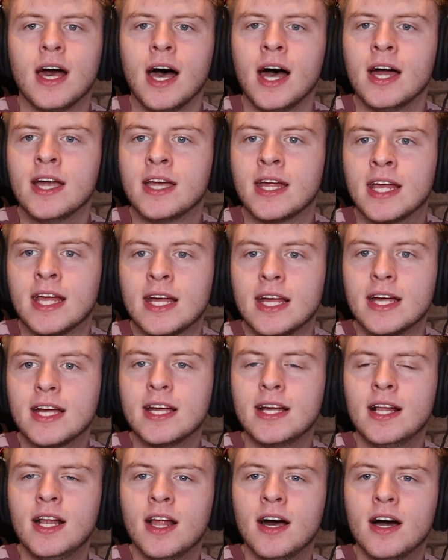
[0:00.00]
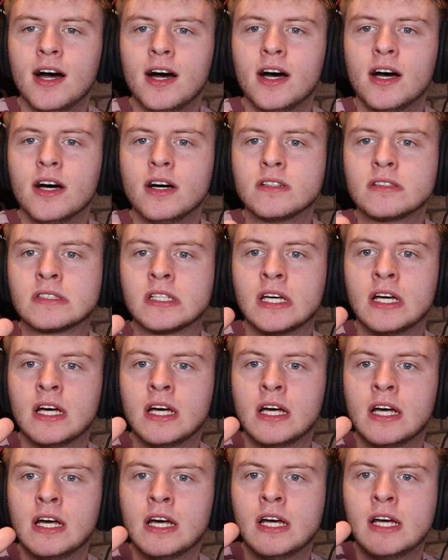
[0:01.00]
and he loved
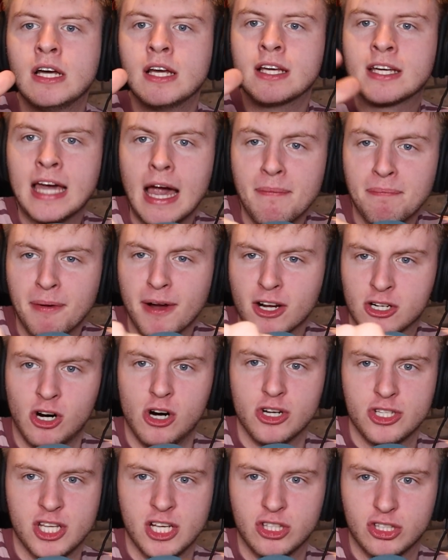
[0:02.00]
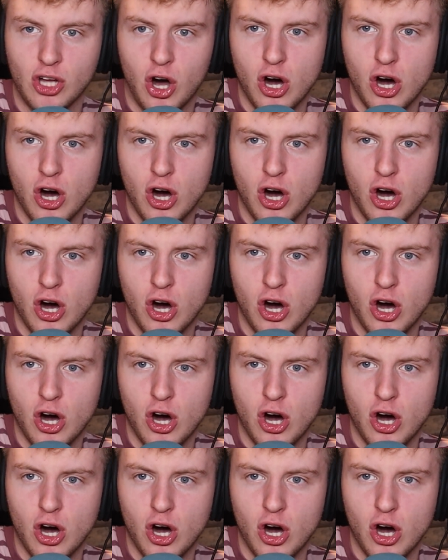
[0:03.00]
Capricorns and